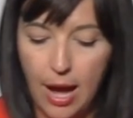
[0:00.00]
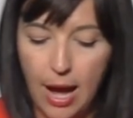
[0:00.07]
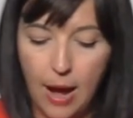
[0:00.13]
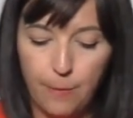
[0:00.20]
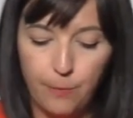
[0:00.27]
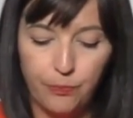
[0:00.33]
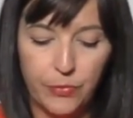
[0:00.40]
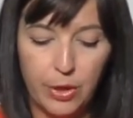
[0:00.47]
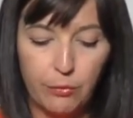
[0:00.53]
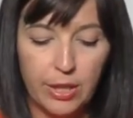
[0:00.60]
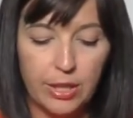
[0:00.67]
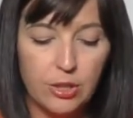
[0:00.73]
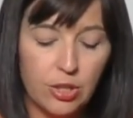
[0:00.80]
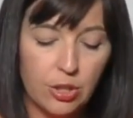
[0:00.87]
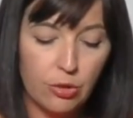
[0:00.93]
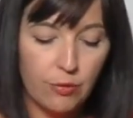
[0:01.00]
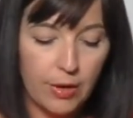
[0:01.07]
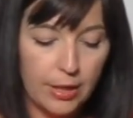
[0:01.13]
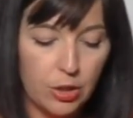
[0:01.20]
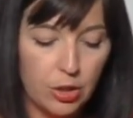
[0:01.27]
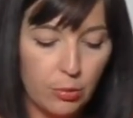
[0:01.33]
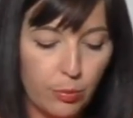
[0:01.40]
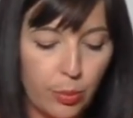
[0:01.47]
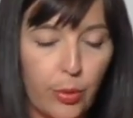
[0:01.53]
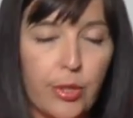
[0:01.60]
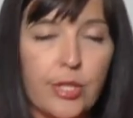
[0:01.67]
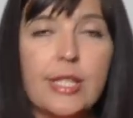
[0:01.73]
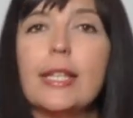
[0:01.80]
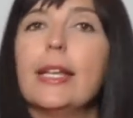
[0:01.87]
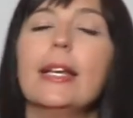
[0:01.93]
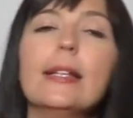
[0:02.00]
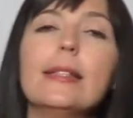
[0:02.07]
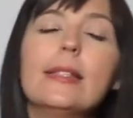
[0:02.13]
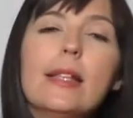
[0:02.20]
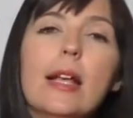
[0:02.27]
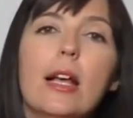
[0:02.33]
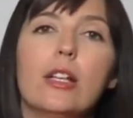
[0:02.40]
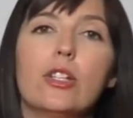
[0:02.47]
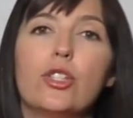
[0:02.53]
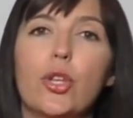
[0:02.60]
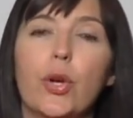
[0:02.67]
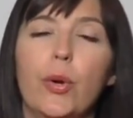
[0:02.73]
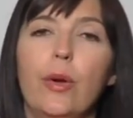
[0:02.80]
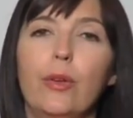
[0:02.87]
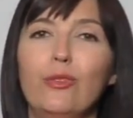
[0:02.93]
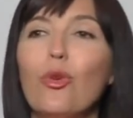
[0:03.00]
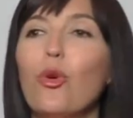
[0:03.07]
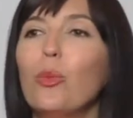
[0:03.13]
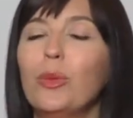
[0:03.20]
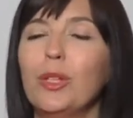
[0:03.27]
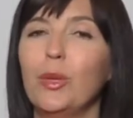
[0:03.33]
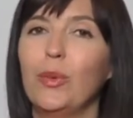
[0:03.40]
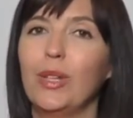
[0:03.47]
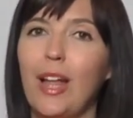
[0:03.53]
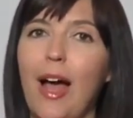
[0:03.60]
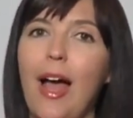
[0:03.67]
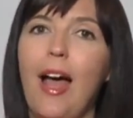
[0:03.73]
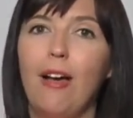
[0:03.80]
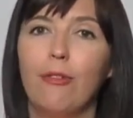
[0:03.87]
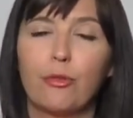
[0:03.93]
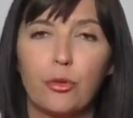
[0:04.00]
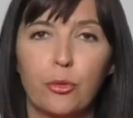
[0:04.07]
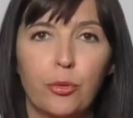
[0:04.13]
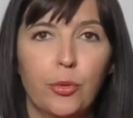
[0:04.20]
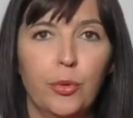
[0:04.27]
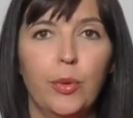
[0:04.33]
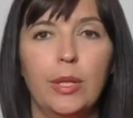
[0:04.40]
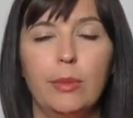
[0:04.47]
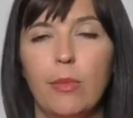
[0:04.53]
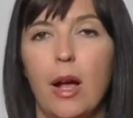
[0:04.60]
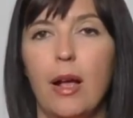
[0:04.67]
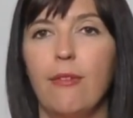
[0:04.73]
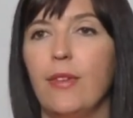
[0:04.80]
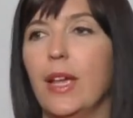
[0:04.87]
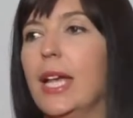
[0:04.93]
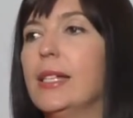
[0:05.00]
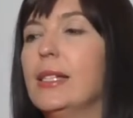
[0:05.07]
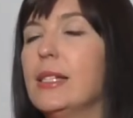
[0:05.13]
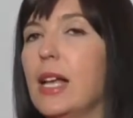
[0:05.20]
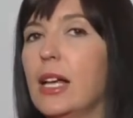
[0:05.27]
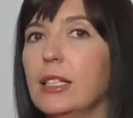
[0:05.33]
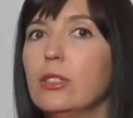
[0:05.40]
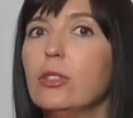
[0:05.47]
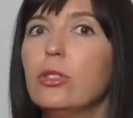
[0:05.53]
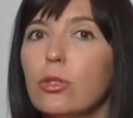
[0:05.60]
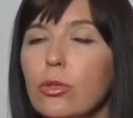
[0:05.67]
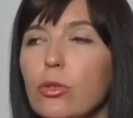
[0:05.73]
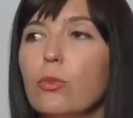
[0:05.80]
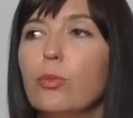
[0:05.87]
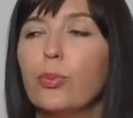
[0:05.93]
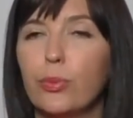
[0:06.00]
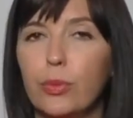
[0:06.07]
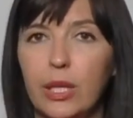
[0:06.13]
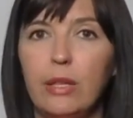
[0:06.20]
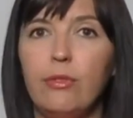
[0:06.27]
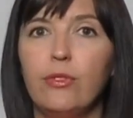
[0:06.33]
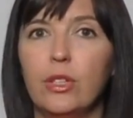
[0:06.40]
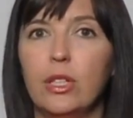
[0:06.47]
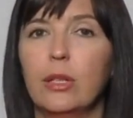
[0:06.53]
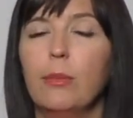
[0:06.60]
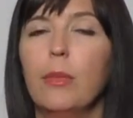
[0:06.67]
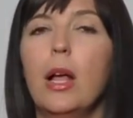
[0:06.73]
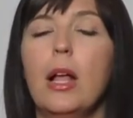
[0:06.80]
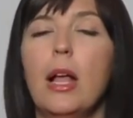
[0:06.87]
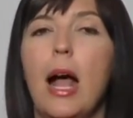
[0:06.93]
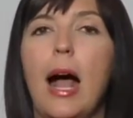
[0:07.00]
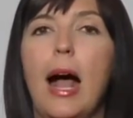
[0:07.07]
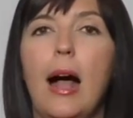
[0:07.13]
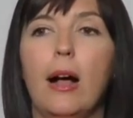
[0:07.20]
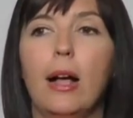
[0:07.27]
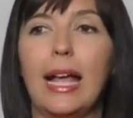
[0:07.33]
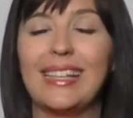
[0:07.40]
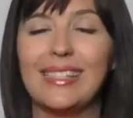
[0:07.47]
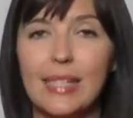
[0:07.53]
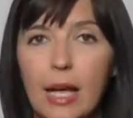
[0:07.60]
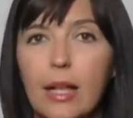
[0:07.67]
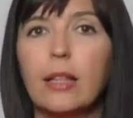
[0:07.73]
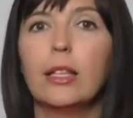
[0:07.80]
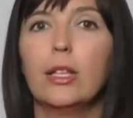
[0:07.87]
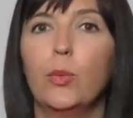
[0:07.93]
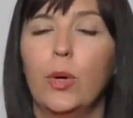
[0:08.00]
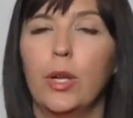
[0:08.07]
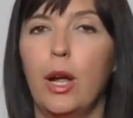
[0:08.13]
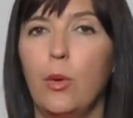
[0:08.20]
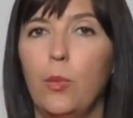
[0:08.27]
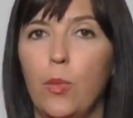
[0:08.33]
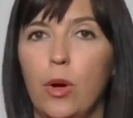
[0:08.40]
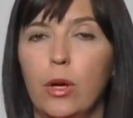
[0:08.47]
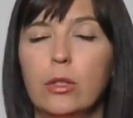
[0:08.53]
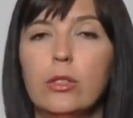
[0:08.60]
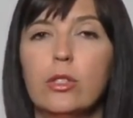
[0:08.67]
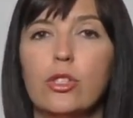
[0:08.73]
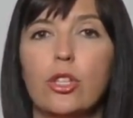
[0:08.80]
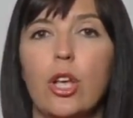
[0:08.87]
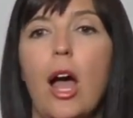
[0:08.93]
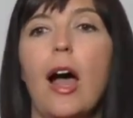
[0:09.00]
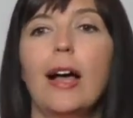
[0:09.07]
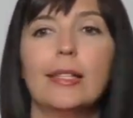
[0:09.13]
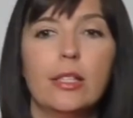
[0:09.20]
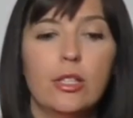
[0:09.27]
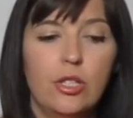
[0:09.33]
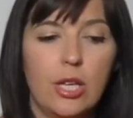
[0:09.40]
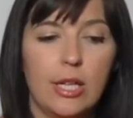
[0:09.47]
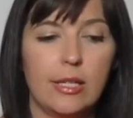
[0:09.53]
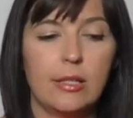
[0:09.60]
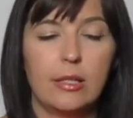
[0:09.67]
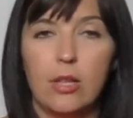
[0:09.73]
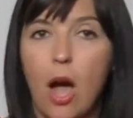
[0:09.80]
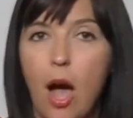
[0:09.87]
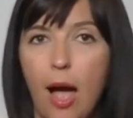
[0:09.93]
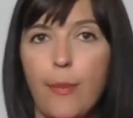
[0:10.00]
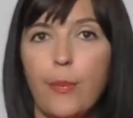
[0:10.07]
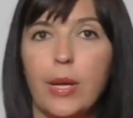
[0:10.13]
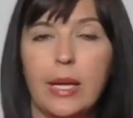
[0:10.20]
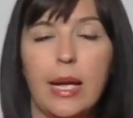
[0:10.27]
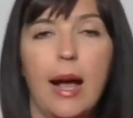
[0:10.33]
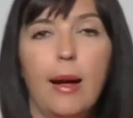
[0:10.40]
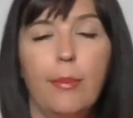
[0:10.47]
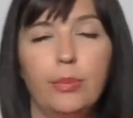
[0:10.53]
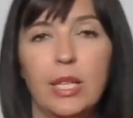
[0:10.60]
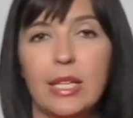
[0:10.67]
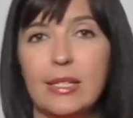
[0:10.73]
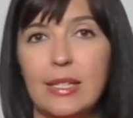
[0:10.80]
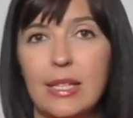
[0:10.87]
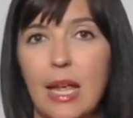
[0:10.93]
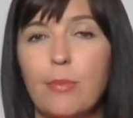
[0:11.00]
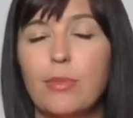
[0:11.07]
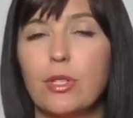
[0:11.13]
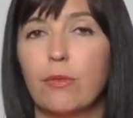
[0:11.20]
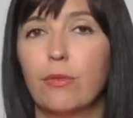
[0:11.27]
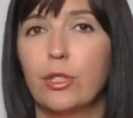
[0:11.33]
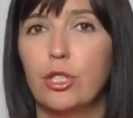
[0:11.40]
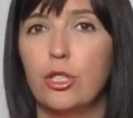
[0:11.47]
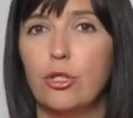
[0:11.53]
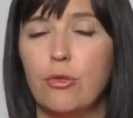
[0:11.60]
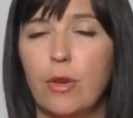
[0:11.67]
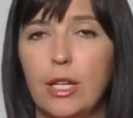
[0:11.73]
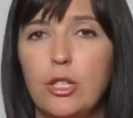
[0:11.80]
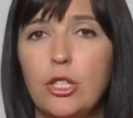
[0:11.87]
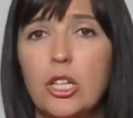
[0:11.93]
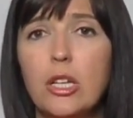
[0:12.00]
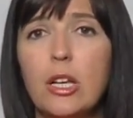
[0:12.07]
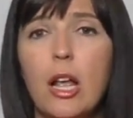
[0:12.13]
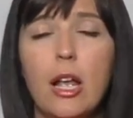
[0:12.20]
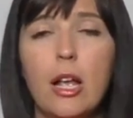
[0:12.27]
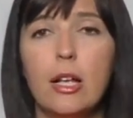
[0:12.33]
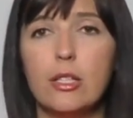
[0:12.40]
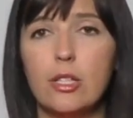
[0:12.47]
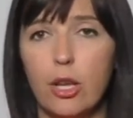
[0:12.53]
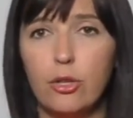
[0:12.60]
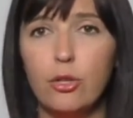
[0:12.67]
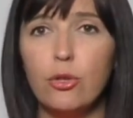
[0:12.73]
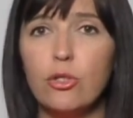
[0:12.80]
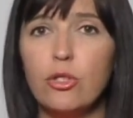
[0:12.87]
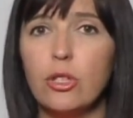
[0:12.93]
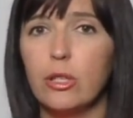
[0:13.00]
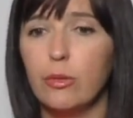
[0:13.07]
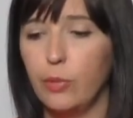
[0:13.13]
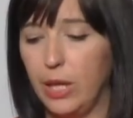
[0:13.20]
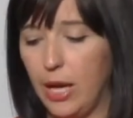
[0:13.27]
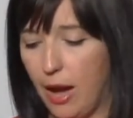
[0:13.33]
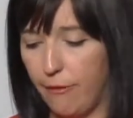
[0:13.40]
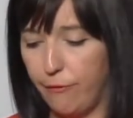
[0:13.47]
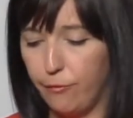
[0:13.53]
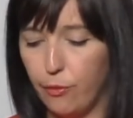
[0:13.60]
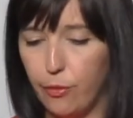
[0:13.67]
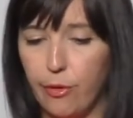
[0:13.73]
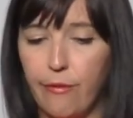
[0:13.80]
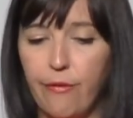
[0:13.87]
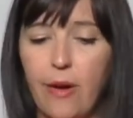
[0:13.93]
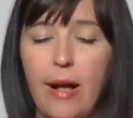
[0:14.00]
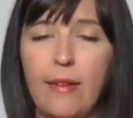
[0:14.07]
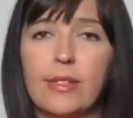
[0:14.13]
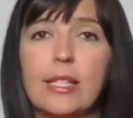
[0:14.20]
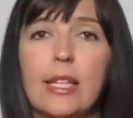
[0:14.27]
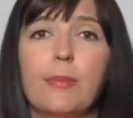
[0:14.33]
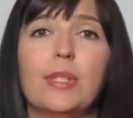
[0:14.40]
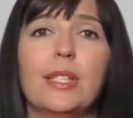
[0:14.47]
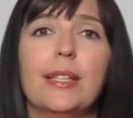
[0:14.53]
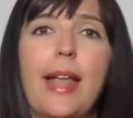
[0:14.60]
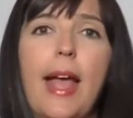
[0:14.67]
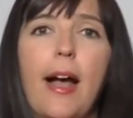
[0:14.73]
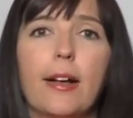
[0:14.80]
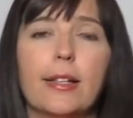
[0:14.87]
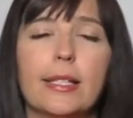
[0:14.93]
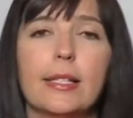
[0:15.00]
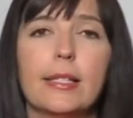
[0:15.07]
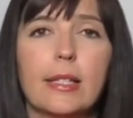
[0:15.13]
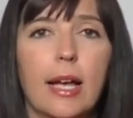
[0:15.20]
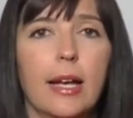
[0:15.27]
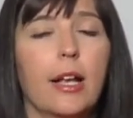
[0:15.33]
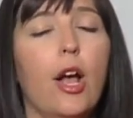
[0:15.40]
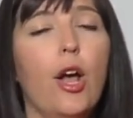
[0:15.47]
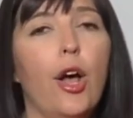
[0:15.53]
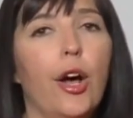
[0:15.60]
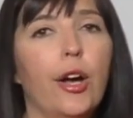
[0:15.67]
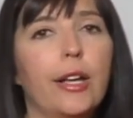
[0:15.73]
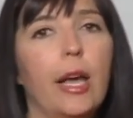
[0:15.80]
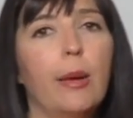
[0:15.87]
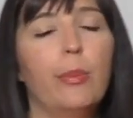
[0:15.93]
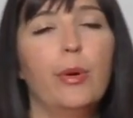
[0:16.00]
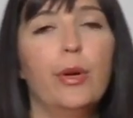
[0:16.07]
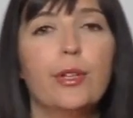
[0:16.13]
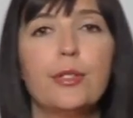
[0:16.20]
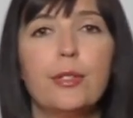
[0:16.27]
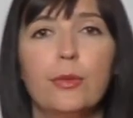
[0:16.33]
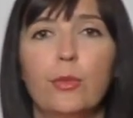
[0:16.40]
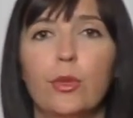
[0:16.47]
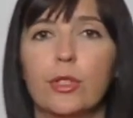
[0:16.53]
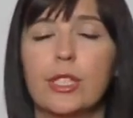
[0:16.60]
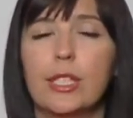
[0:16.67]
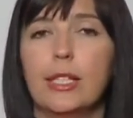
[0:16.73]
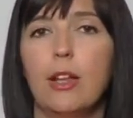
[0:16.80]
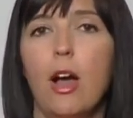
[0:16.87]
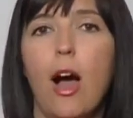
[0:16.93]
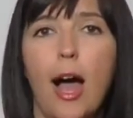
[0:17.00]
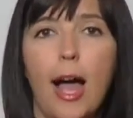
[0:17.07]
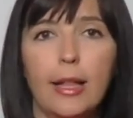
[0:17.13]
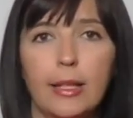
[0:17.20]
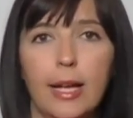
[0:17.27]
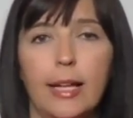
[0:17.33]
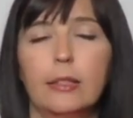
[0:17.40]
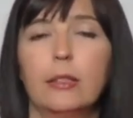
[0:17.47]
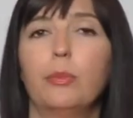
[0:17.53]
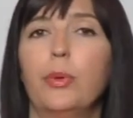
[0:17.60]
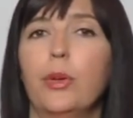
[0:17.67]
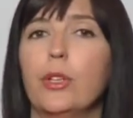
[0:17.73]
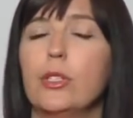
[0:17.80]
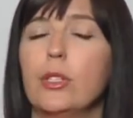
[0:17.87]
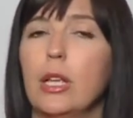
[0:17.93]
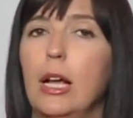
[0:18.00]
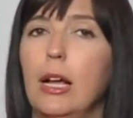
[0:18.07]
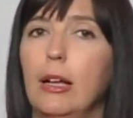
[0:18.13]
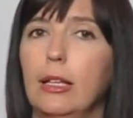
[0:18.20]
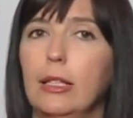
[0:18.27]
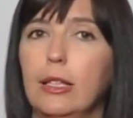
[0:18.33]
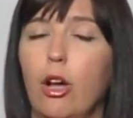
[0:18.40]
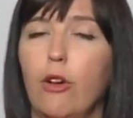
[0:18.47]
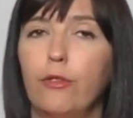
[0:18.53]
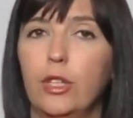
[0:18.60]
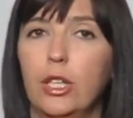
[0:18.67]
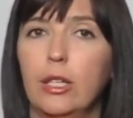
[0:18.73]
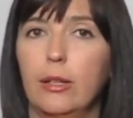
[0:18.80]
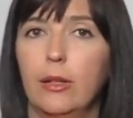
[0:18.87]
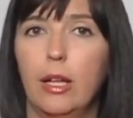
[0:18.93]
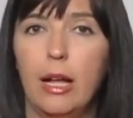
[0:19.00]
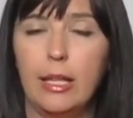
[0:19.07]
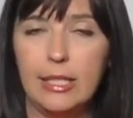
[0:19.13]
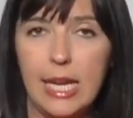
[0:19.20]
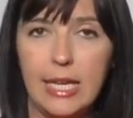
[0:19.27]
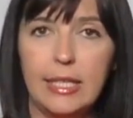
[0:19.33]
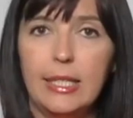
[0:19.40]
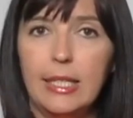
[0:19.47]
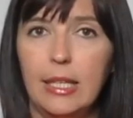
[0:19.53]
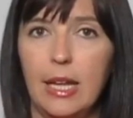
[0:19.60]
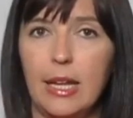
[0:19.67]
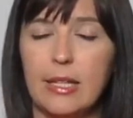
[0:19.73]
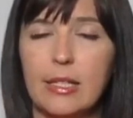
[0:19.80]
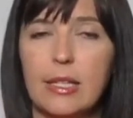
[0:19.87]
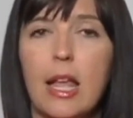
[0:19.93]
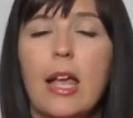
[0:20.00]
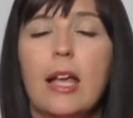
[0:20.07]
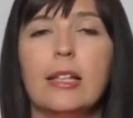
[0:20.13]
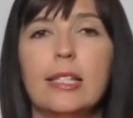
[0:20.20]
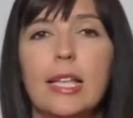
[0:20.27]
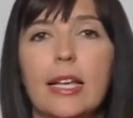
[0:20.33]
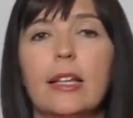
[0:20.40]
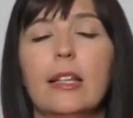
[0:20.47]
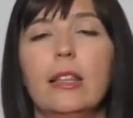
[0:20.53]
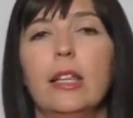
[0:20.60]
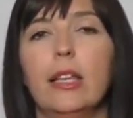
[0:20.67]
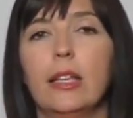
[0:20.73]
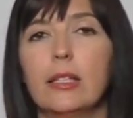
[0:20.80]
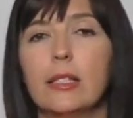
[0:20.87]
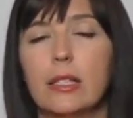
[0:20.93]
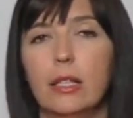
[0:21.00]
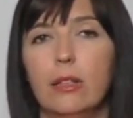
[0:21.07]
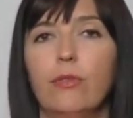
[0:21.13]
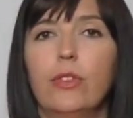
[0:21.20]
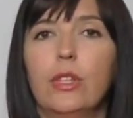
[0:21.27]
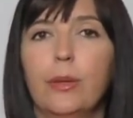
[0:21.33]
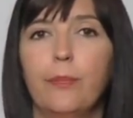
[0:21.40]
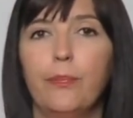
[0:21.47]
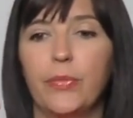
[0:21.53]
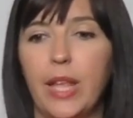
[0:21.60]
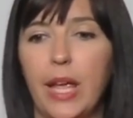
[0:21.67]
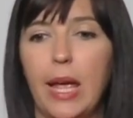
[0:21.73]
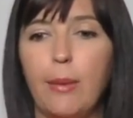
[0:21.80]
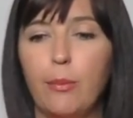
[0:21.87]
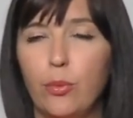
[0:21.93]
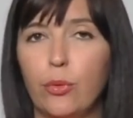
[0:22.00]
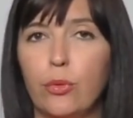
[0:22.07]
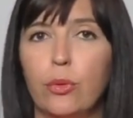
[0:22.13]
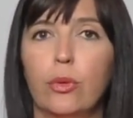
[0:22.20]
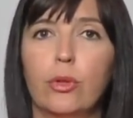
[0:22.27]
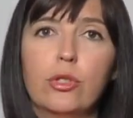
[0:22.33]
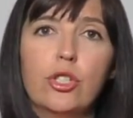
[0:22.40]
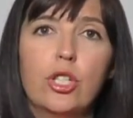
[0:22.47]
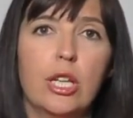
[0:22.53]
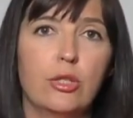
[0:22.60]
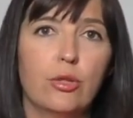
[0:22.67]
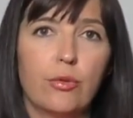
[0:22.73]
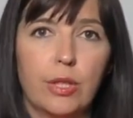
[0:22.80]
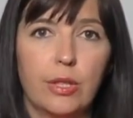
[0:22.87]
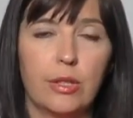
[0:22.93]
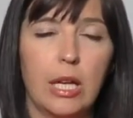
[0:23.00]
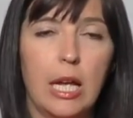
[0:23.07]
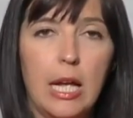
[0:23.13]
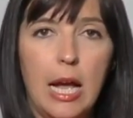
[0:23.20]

Registration process. So normally when I have crew at my events, I do brief them exactly what I want. So I suggest typing up the steps of registration. So usually we have 4 or 5 steps in ours. It's like, okay, person walks in, highlight the person of the attendee list. Second thing is give them their book launch and drink